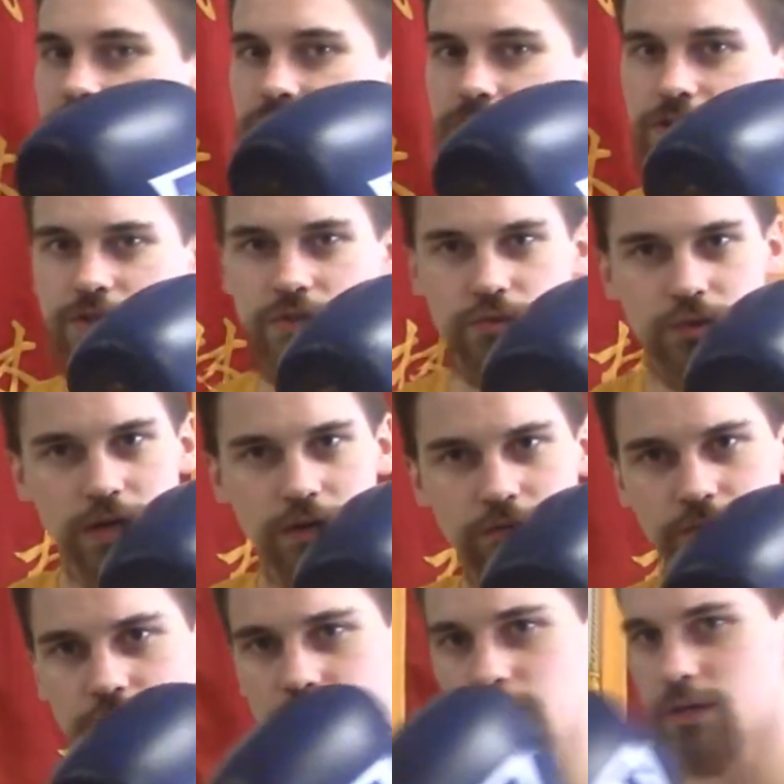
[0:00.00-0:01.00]
Just straight
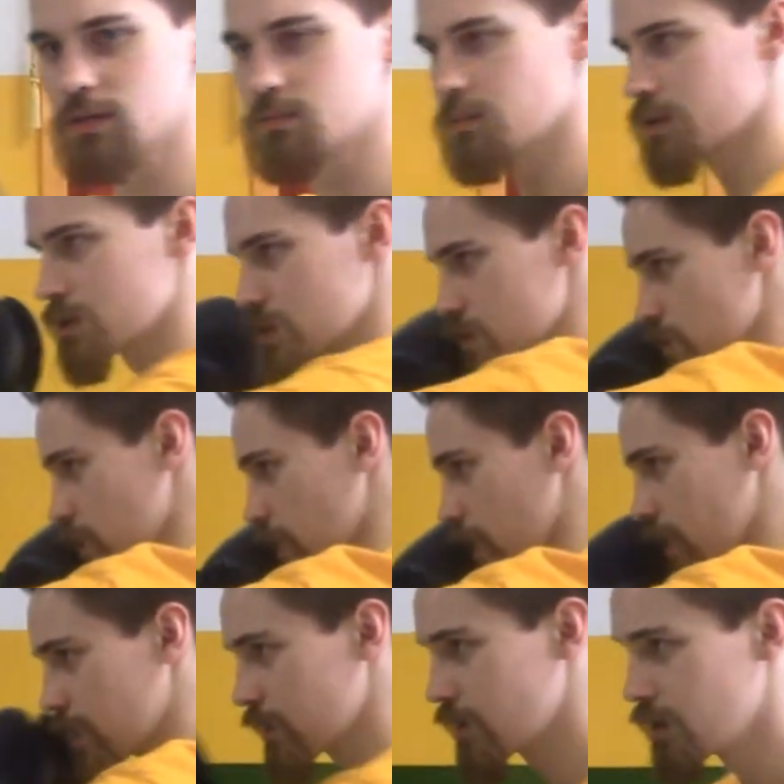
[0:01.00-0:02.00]
forward as much as you
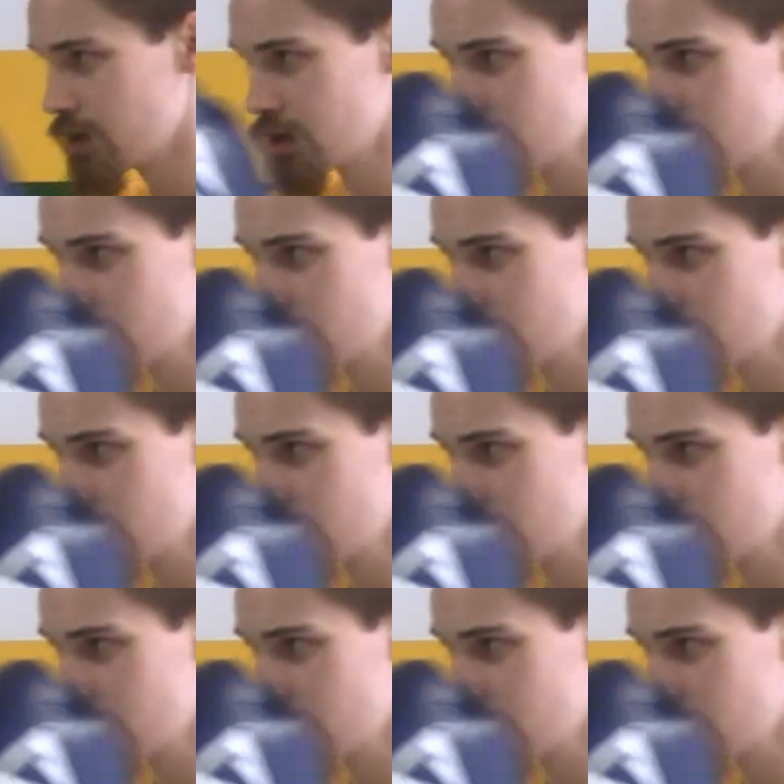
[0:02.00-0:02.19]
can,